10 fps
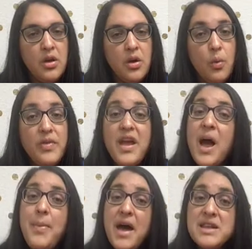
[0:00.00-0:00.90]
When the
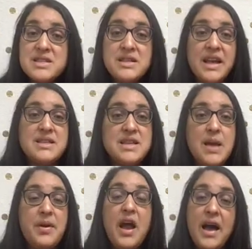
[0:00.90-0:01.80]
iPad is in
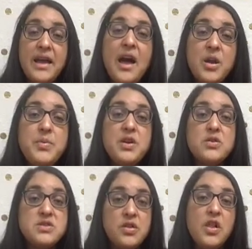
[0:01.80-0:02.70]
landscape, an icon
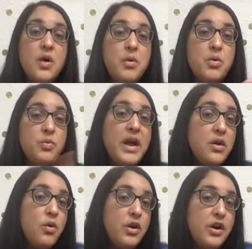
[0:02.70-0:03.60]
appears in the lower right
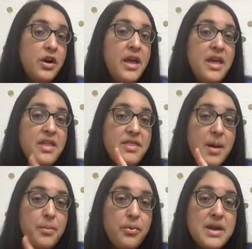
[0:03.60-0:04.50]
corner
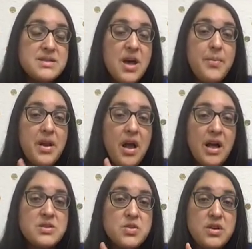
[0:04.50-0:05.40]
that brings up an
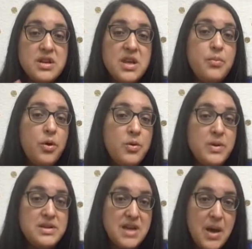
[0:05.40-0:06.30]
on-screen keyboard
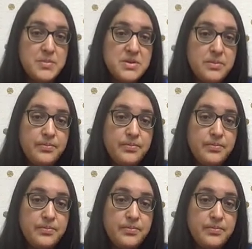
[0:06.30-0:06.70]
when tapped.